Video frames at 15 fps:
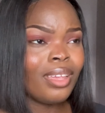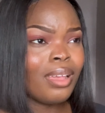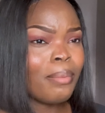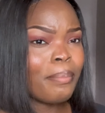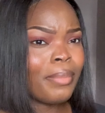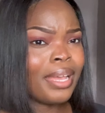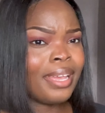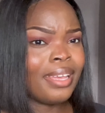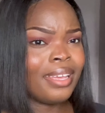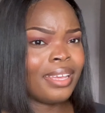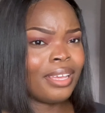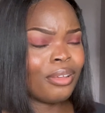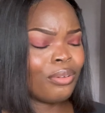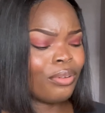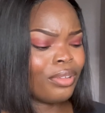my
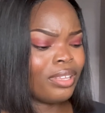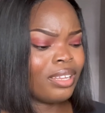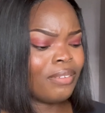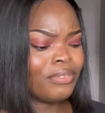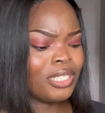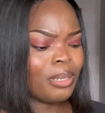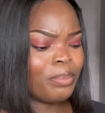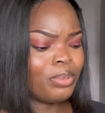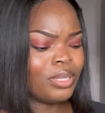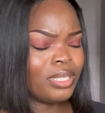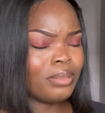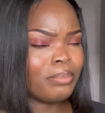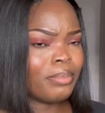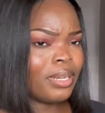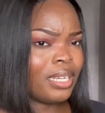hair oil after
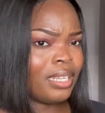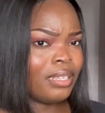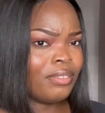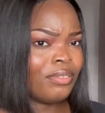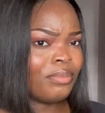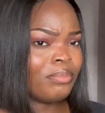putting my